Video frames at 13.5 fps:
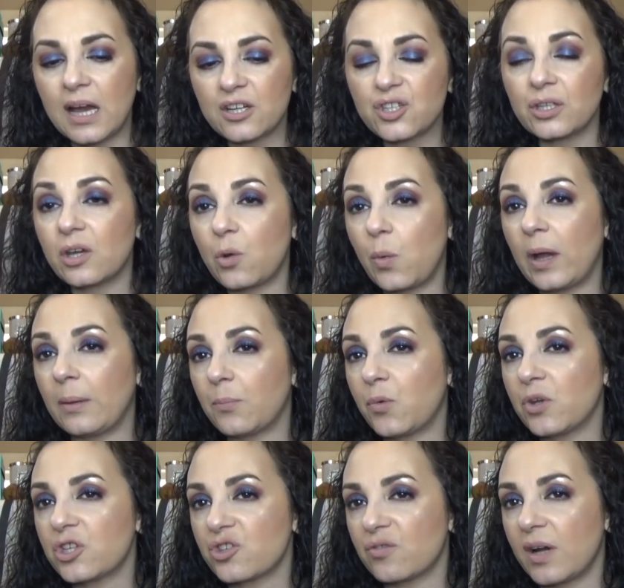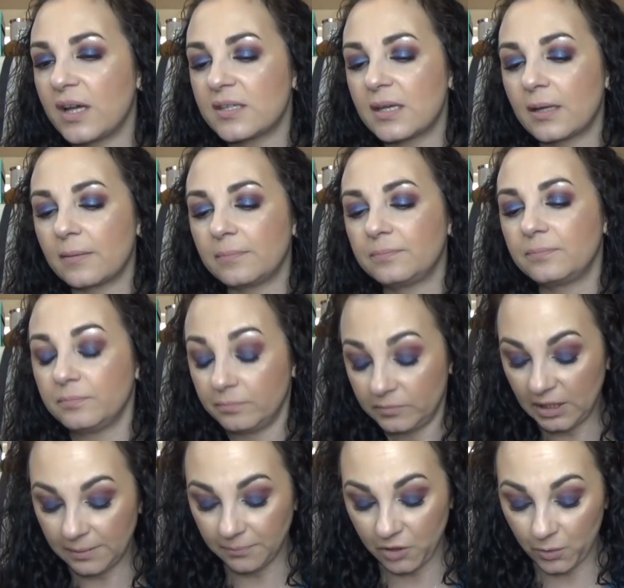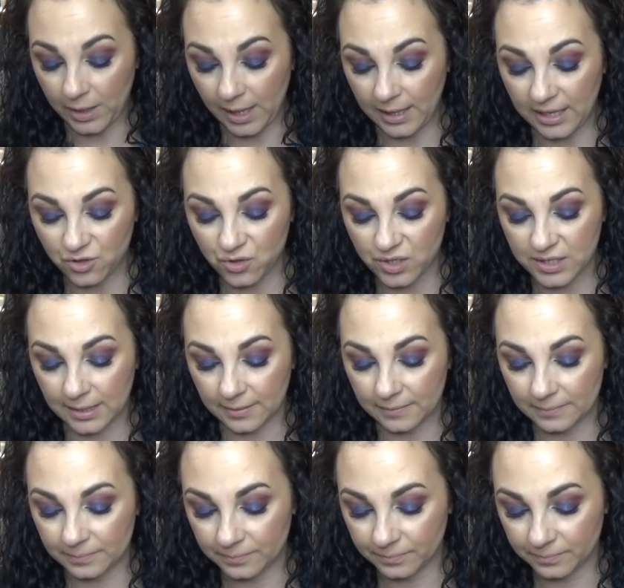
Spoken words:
actually quite moisturizing. Yeah, okay, interesting.